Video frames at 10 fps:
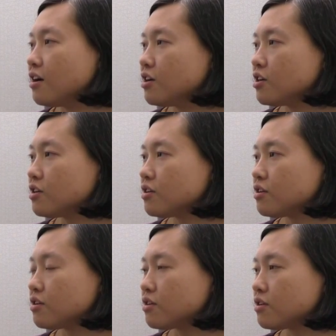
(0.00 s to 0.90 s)

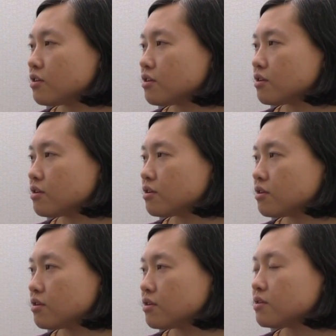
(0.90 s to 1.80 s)

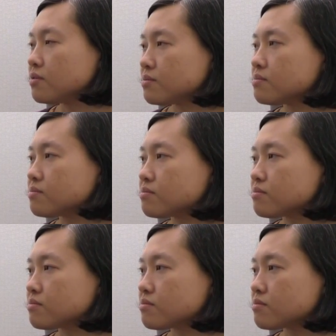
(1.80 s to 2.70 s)

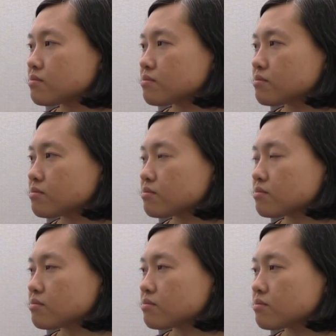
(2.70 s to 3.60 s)

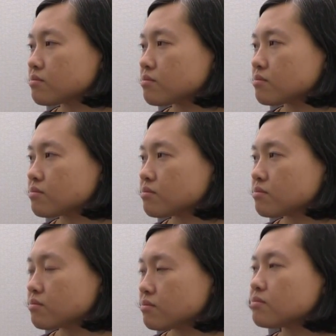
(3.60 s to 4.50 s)

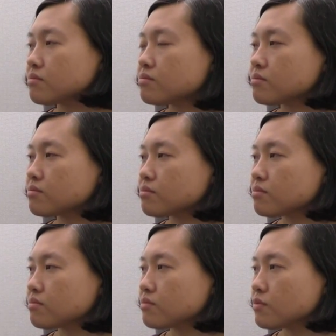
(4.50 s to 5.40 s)

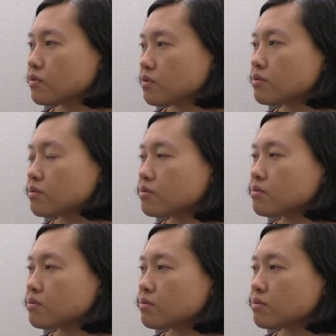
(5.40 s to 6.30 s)

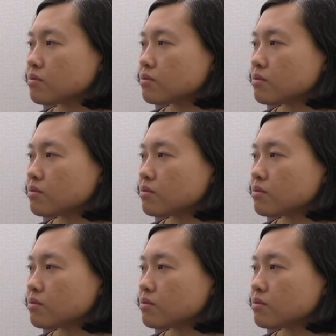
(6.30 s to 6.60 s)
(not speaking)